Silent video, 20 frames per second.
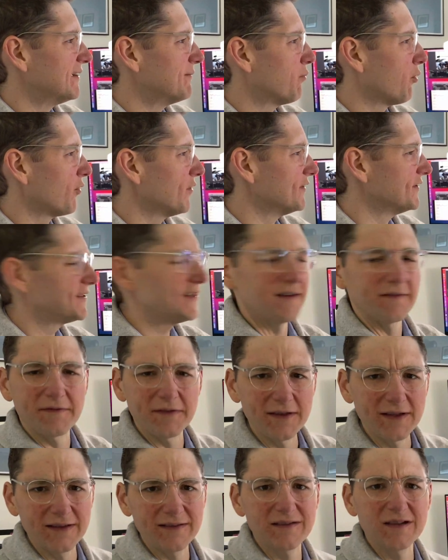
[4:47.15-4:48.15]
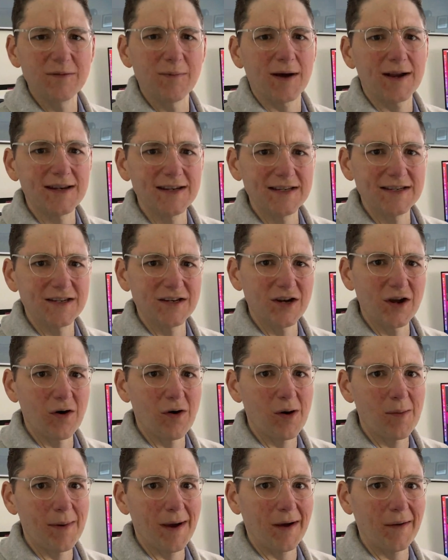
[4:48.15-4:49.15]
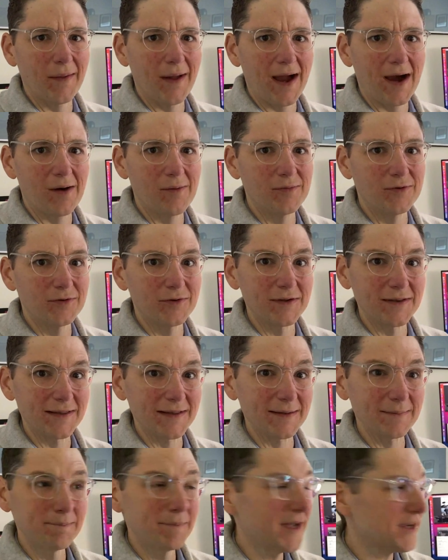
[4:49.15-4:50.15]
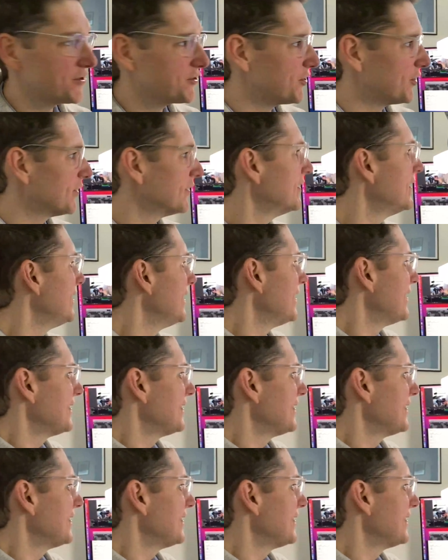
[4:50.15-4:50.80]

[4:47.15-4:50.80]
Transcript: important stuff that you might need to know about how I'm doing the picture.